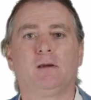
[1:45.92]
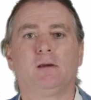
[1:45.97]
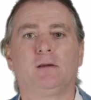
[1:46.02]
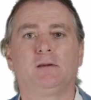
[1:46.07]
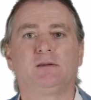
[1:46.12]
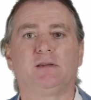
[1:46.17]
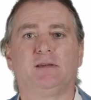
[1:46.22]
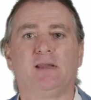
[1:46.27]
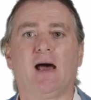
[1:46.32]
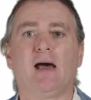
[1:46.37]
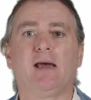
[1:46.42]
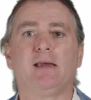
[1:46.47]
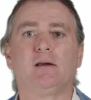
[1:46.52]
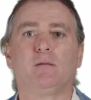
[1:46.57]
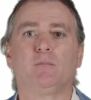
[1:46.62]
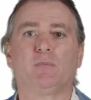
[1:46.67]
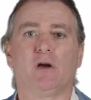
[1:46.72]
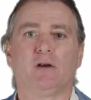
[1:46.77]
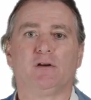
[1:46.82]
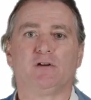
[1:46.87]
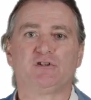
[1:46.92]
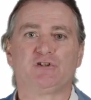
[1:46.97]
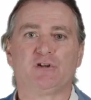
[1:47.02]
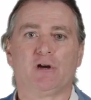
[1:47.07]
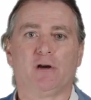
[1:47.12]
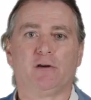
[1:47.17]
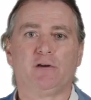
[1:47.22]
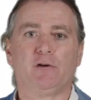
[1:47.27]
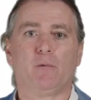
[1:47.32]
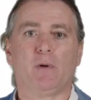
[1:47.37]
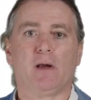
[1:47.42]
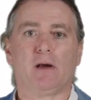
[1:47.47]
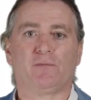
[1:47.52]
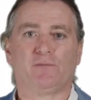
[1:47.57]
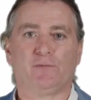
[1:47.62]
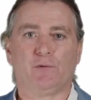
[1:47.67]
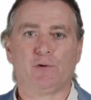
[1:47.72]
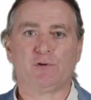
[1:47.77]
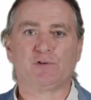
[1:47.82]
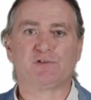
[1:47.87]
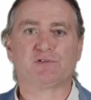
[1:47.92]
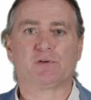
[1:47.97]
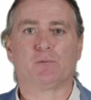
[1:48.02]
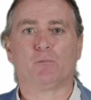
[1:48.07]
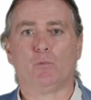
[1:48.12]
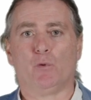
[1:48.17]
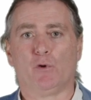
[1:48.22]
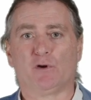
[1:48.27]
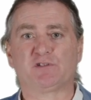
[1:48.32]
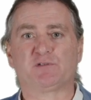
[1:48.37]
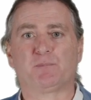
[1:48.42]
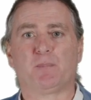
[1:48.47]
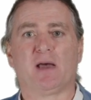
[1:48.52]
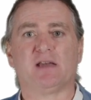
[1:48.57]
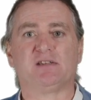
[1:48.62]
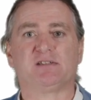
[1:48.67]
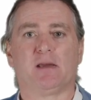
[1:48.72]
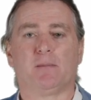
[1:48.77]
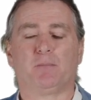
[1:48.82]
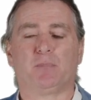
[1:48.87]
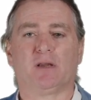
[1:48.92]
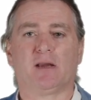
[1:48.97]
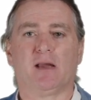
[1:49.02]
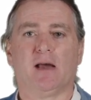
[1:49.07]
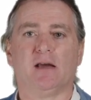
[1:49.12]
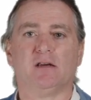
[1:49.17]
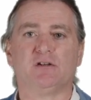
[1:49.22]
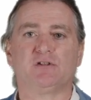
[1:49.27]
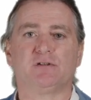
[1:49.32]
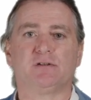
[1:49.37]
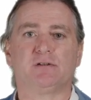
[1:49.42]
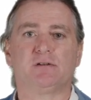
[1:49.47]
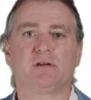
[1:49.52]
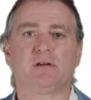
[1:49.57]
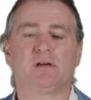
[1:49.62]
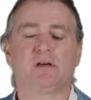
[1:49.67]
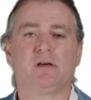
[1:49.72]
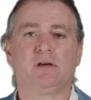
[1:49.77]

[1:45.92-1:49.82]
Today, I'm going to show you our first WorkSpace application,